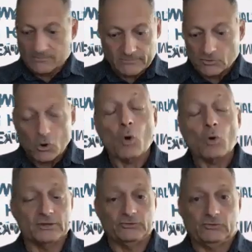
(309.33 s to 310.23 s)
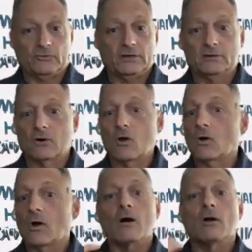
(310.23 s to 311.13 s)
your whole history,
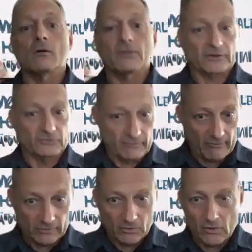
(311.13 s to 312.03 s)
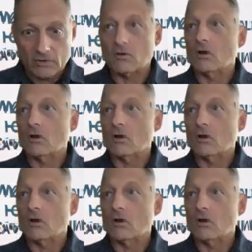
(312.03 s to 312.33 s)
all the things you've ever learned,